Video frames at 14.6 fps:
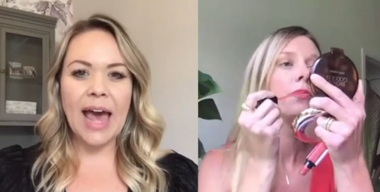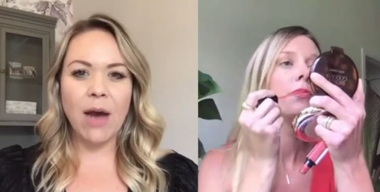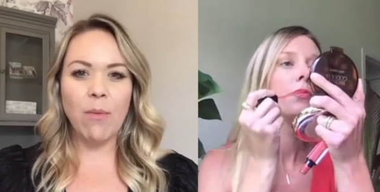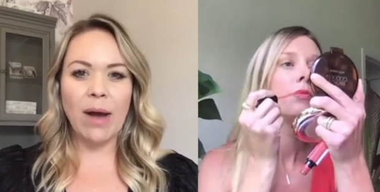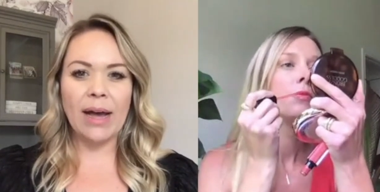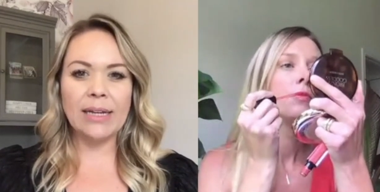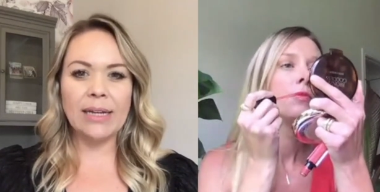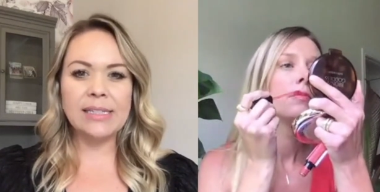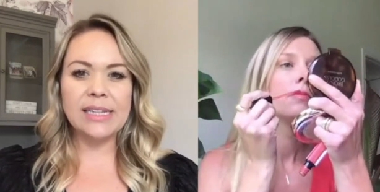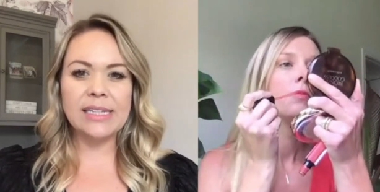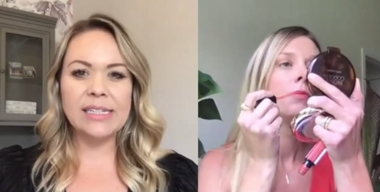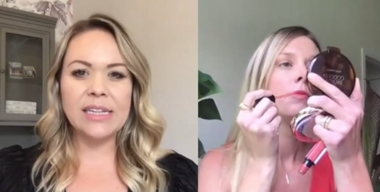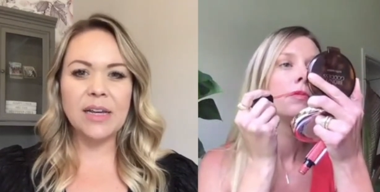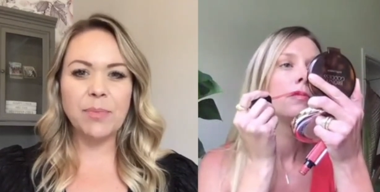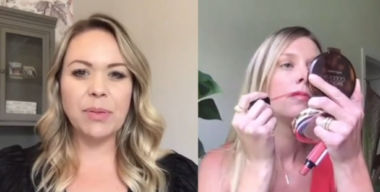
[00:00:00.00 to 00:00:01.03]
Speaker 1: how I
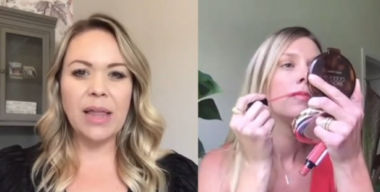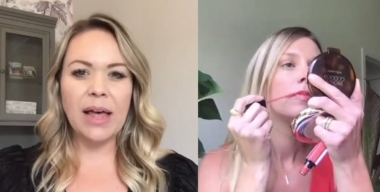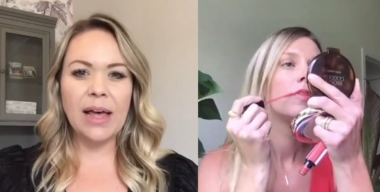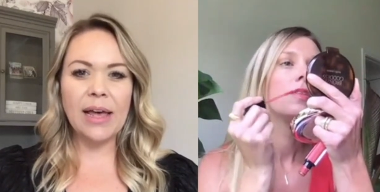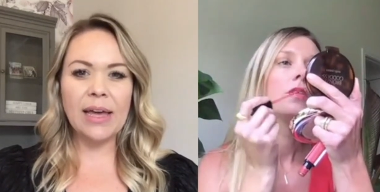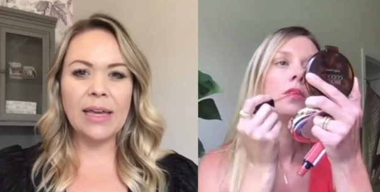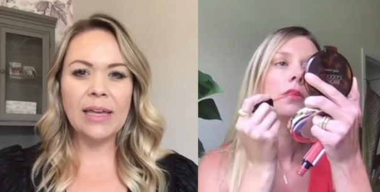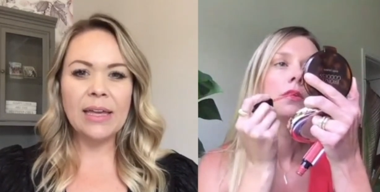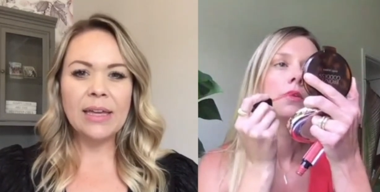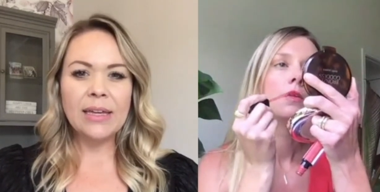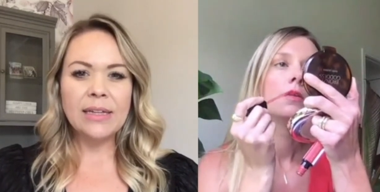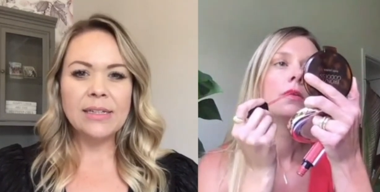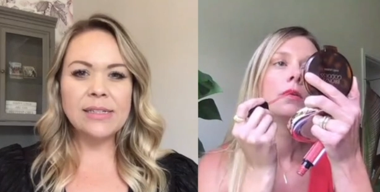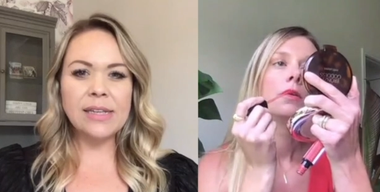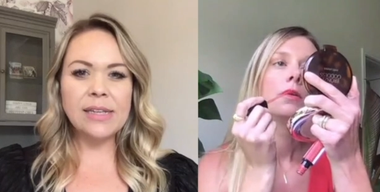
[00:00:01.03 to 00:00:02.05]
tend to apply.
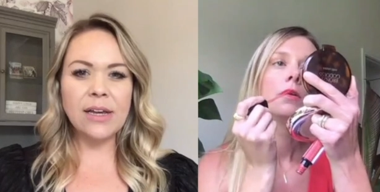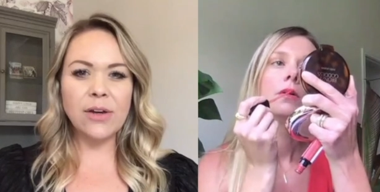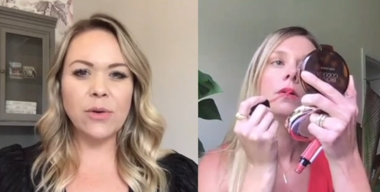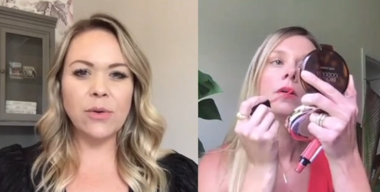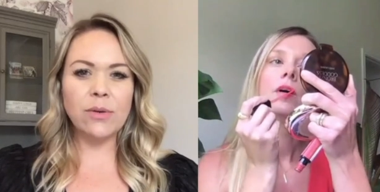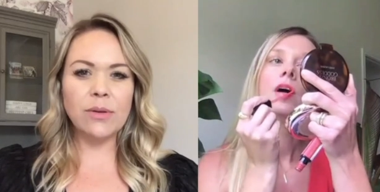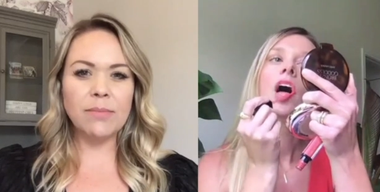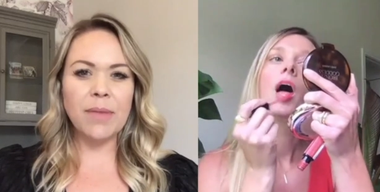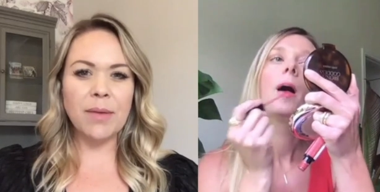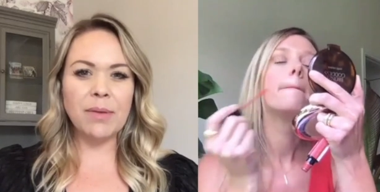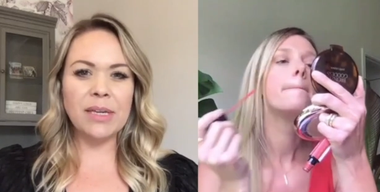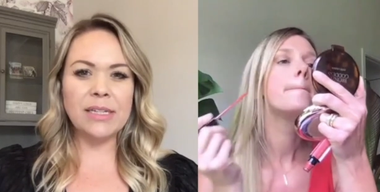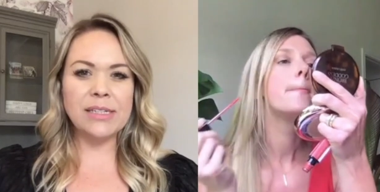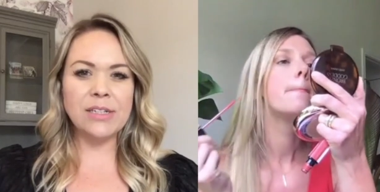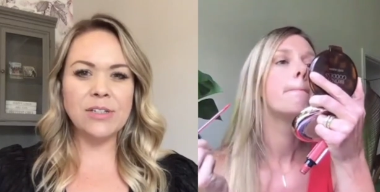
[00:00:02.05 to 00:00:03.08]
So
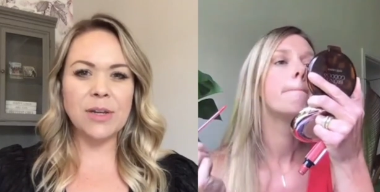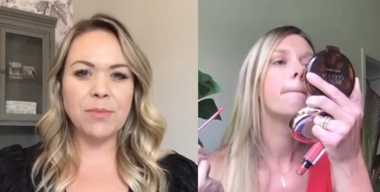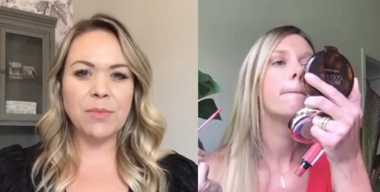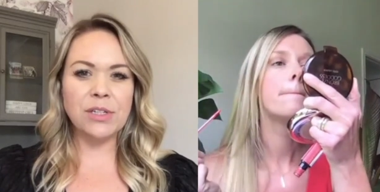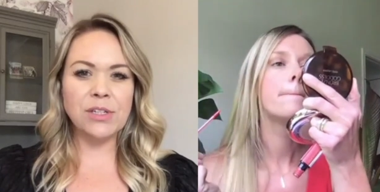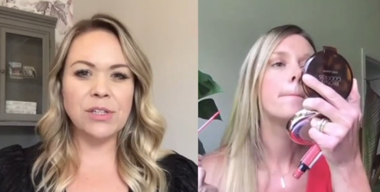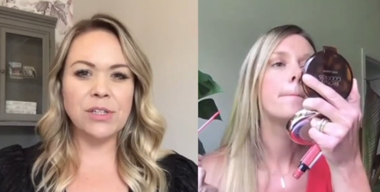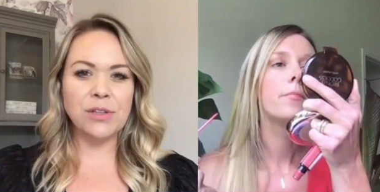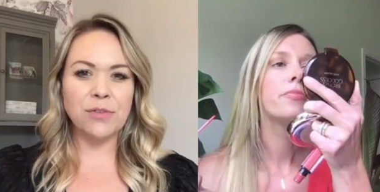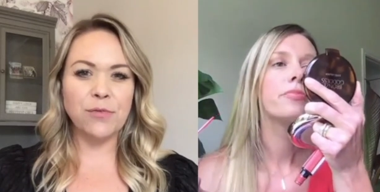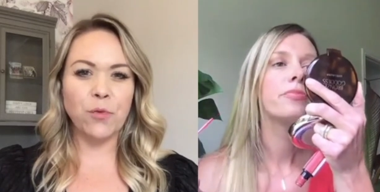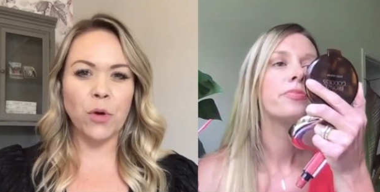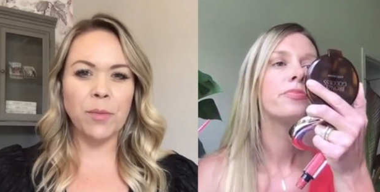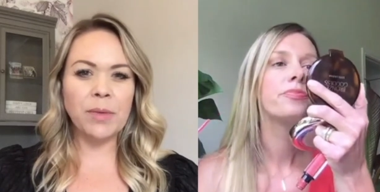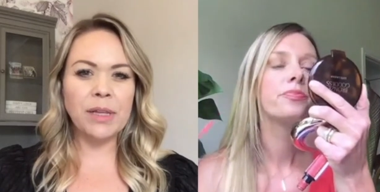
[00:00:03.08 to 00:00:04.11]
maybe is there something to the
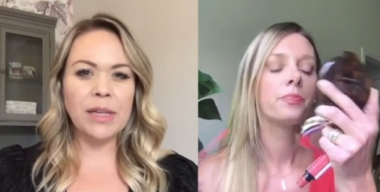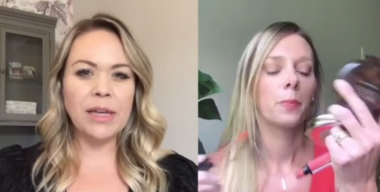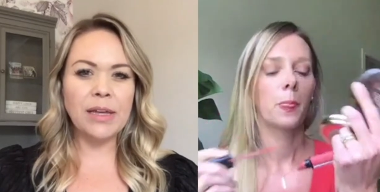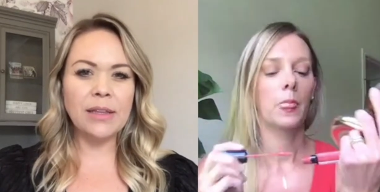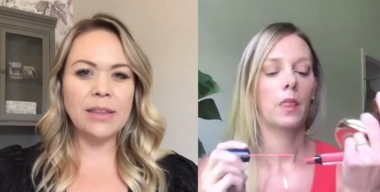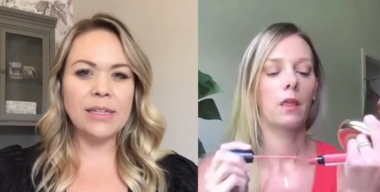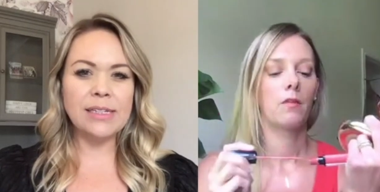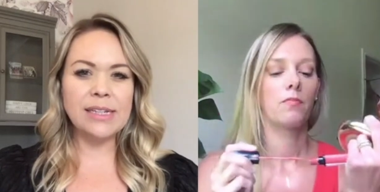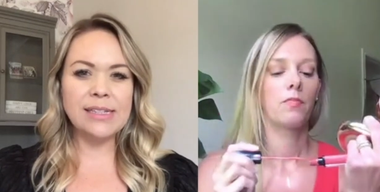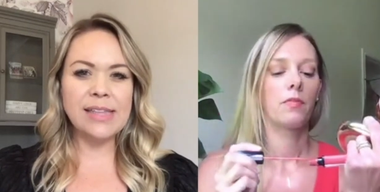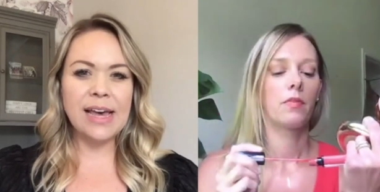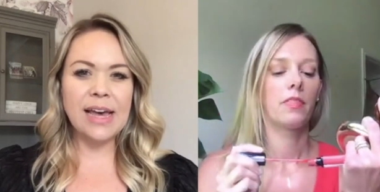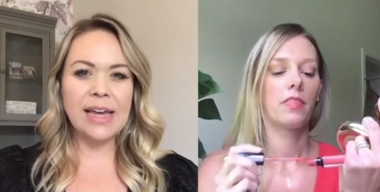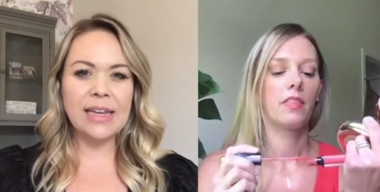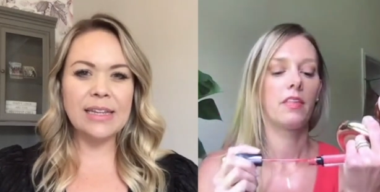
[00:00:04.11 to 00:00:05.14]
formula that does
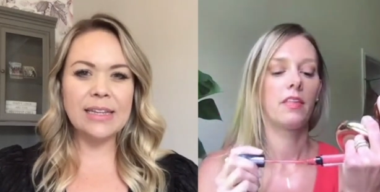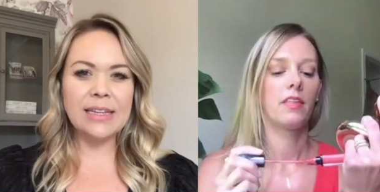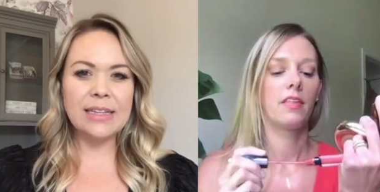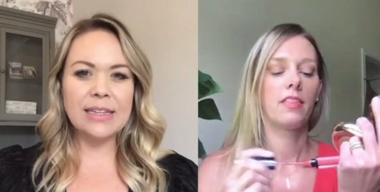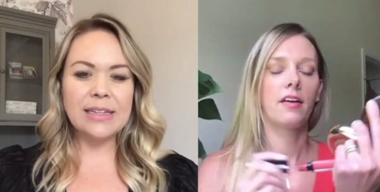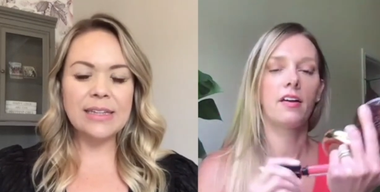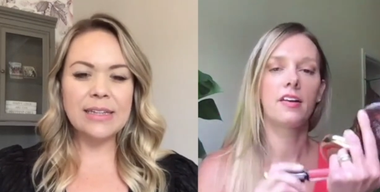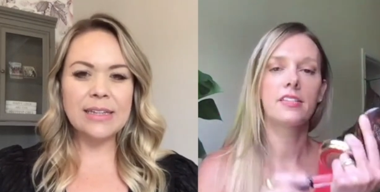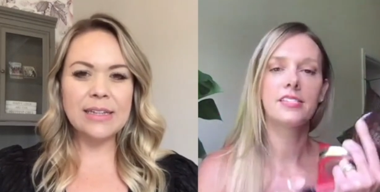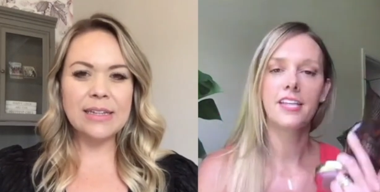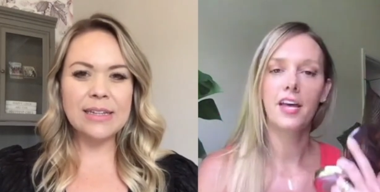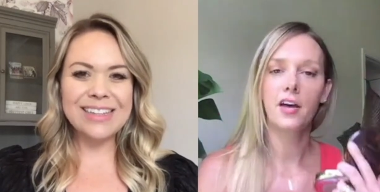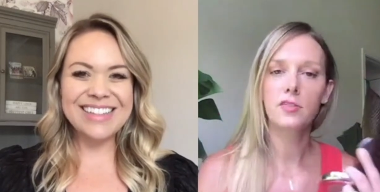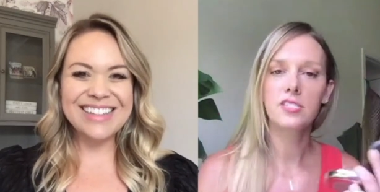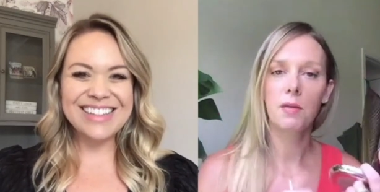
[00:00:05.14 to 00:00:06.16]
that? There
Speaker 2: is
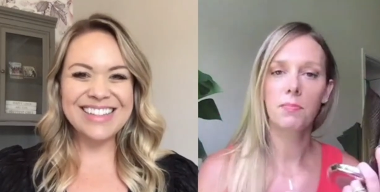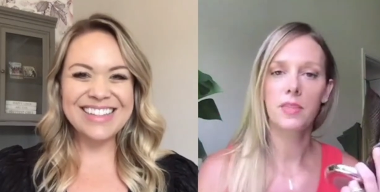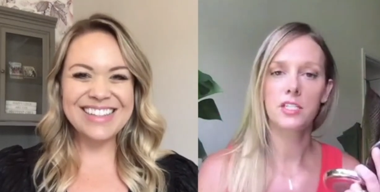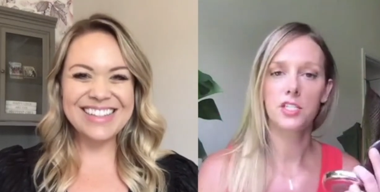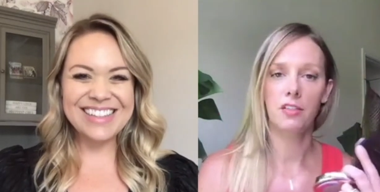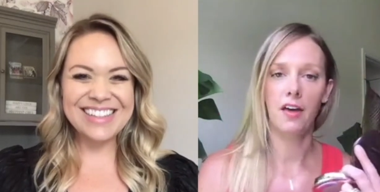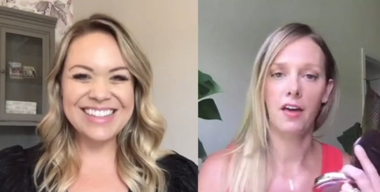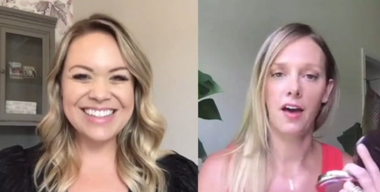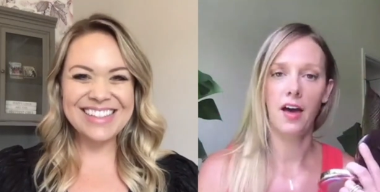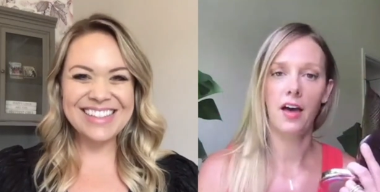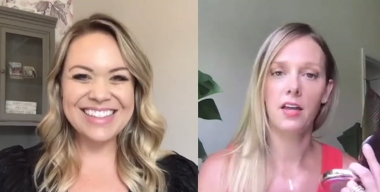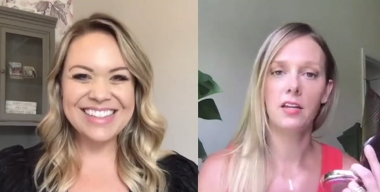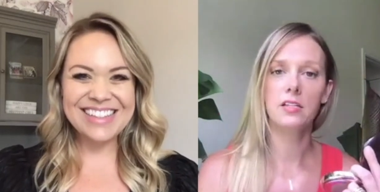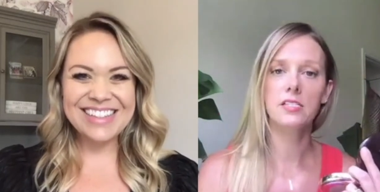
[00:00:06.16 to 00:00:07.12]
so something to that.